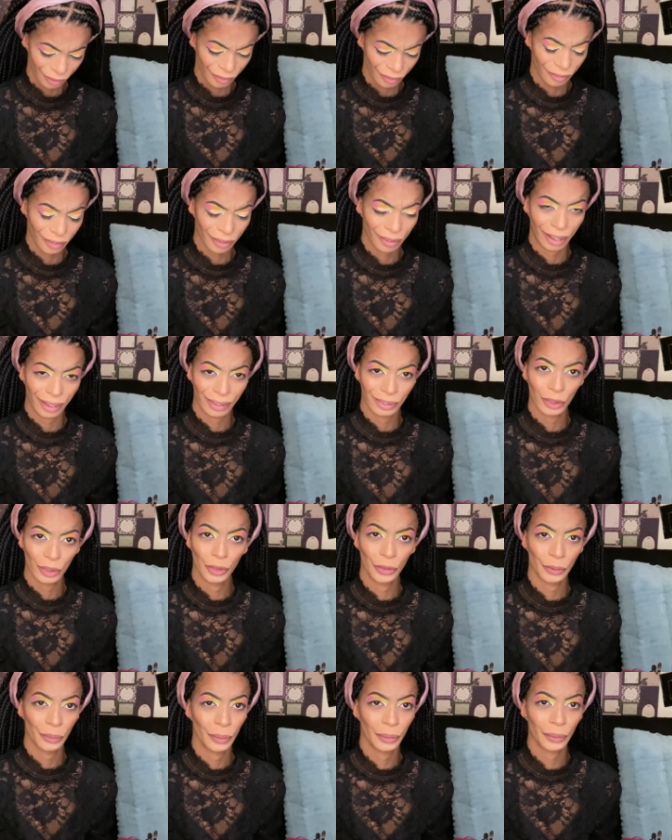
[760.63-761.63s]
that
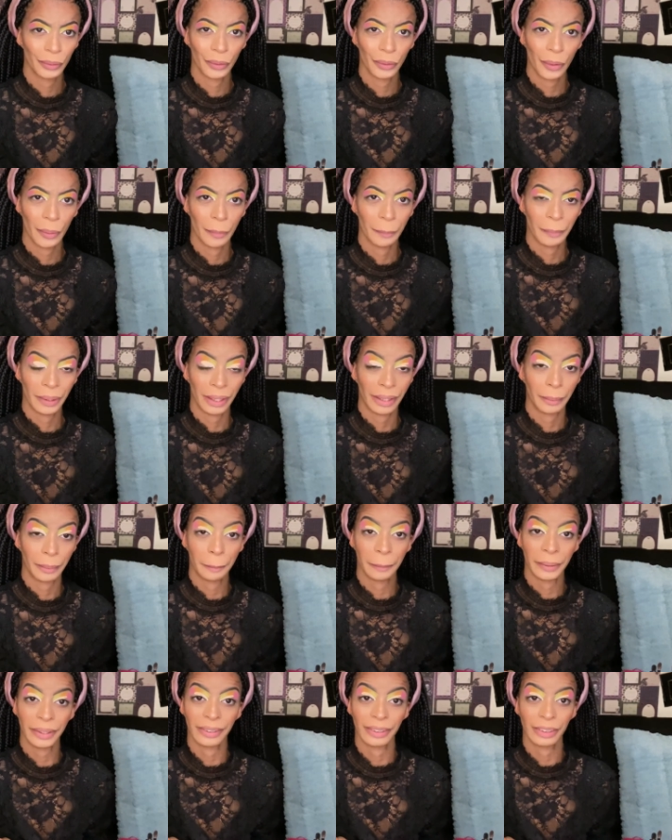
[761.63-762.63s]
duochrome pink
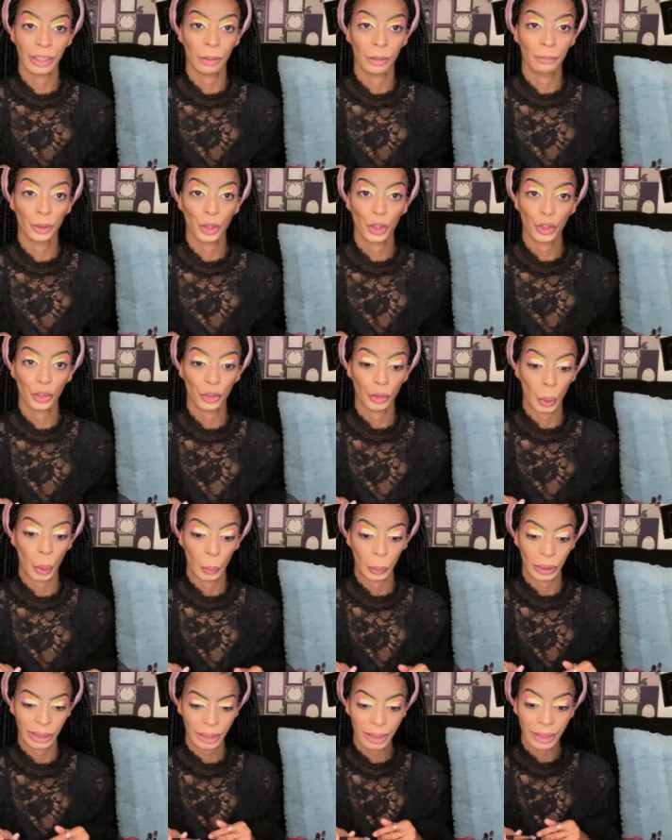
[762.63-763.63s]
picked up
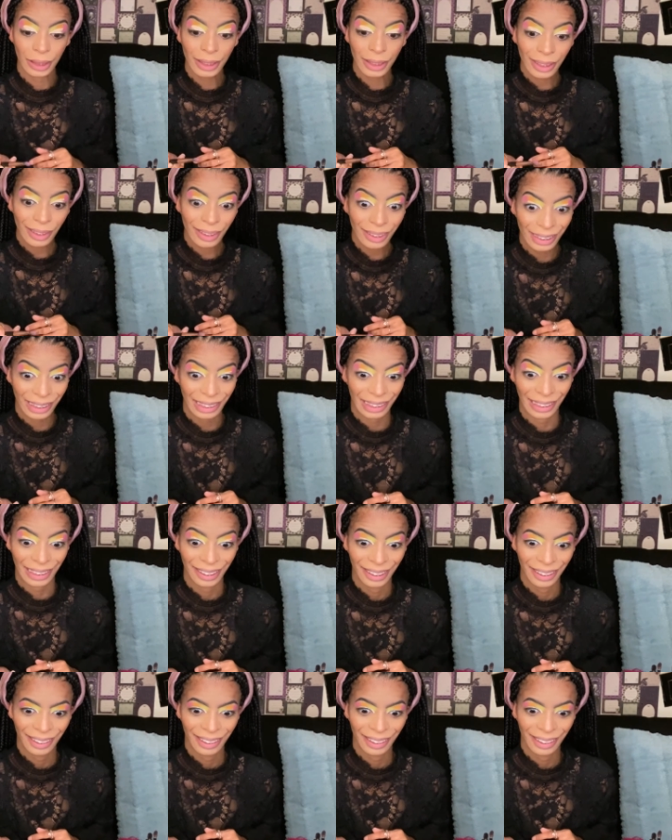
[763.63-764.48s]
so easily.